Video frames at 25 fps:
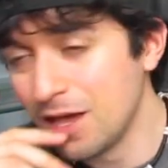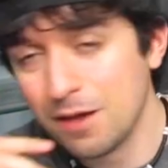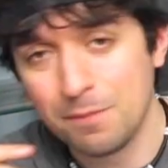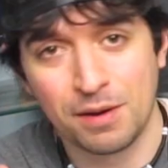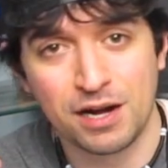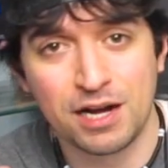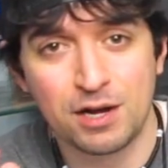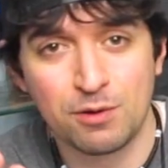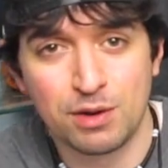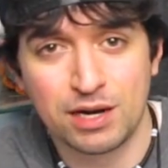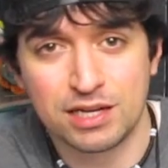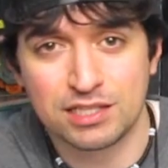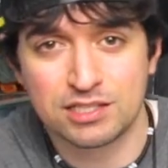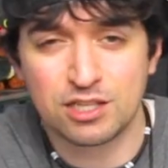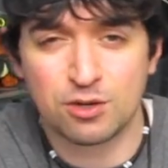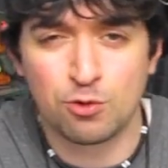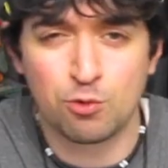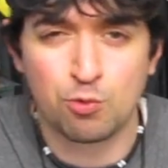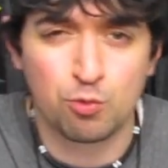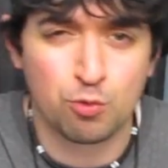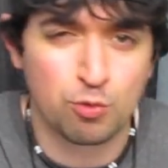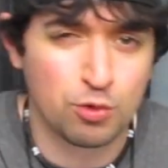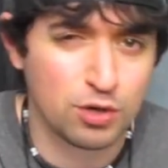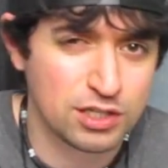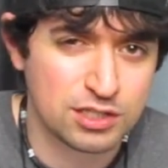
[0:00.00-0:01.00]
But anyway, it's
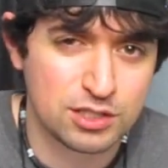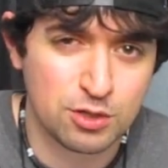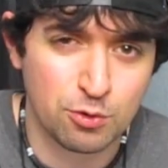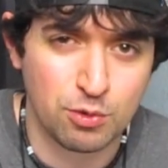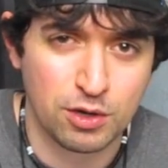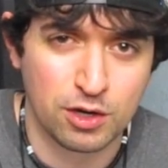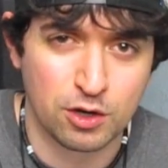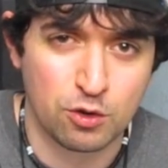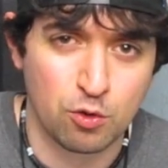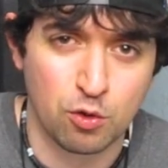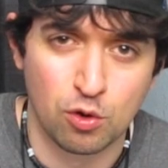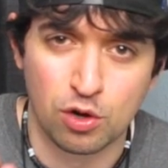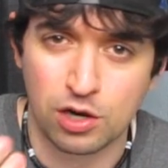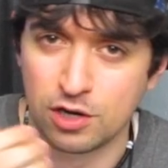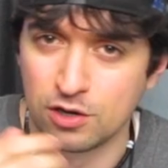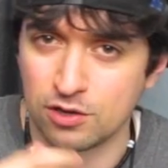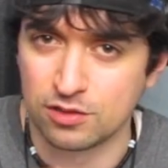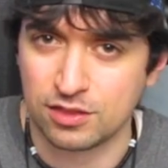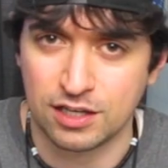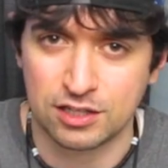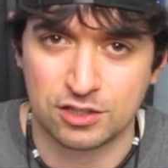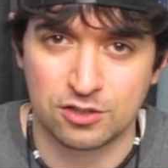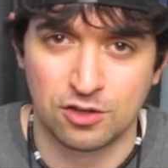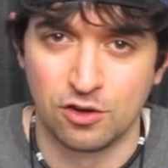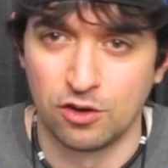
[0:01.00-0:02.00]
a really cool
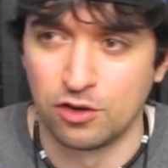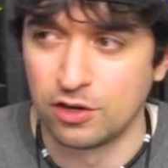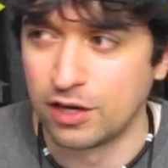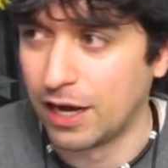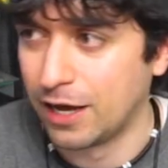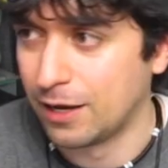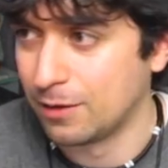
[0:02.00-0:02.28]
little thing to look